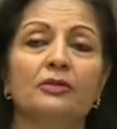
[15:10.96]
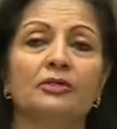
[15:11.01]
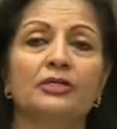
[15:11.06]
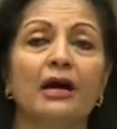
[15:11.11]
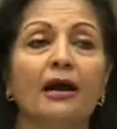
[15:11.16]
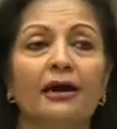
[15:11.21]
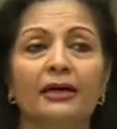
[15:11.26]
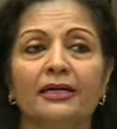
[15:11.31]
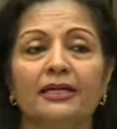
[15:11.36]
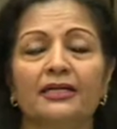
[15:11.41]

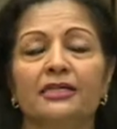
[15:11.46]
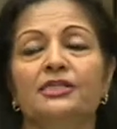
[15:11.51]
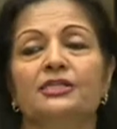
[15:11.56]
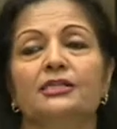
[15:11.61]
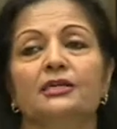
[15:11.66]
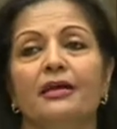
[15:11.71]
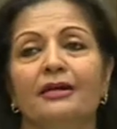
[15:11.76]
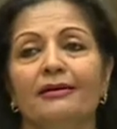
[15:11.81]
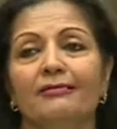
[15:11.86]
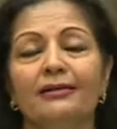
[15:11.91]

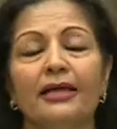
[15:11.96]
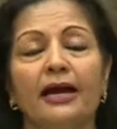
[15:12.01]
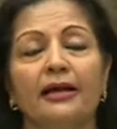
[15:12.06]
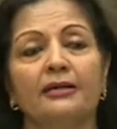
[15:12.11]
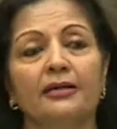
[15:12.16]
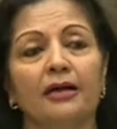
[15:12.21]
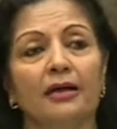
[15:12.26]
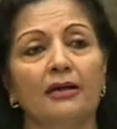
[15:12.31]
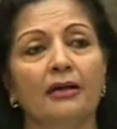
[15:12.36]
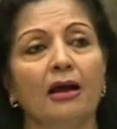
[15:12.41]
targets
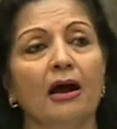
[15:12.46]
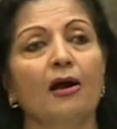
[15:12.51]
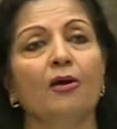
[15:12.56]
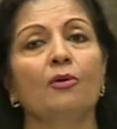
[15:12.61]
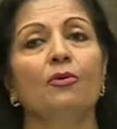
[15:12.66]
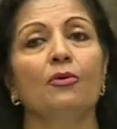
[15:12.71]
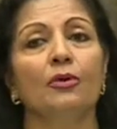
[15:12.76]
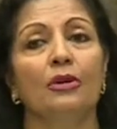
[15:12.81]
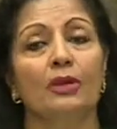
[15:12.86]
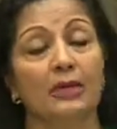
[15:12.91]
that are
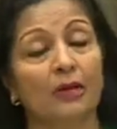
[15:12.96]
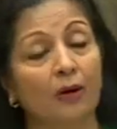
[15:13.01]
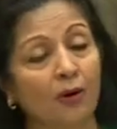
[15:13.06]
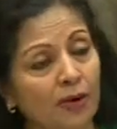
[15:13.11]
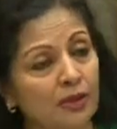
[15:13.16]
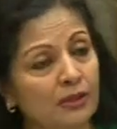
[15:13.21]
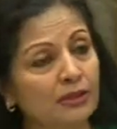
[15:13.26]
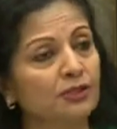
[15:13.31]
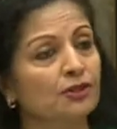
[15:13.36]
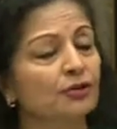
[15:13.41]
now
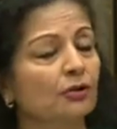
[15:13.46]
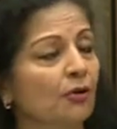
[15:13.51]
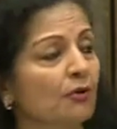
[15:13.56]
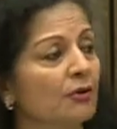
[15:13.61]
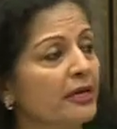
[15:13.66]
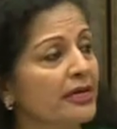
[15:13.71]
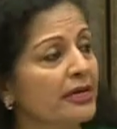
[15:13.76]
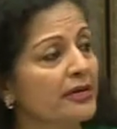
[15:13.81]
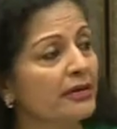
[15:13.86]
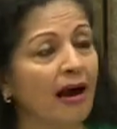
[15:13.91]

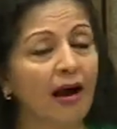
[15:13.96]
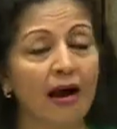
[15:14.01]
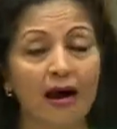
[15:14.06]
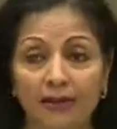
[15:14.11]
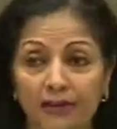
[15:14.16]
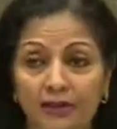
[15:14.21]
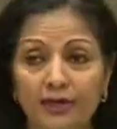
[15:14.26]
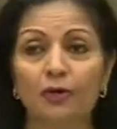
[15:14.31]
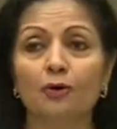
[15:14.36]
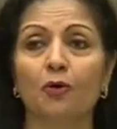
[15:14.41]
also in
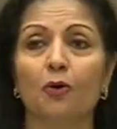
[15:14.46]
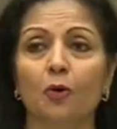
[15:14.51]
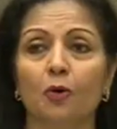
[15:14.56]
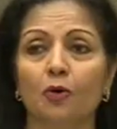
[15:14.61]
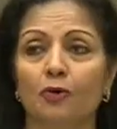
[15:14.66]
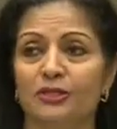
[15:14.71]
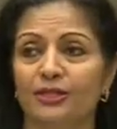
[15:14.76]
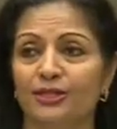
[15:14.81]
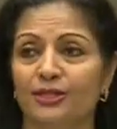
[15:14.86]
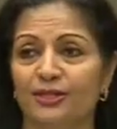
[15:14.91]
other
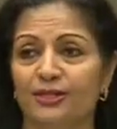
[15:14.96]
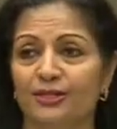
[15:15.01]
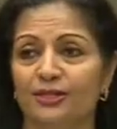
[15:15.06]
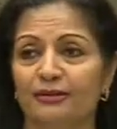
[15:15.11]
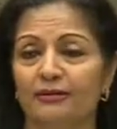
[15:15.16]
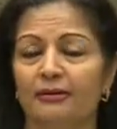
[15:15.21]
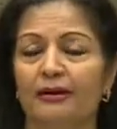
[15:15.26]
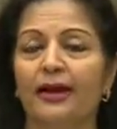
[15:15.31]
goals,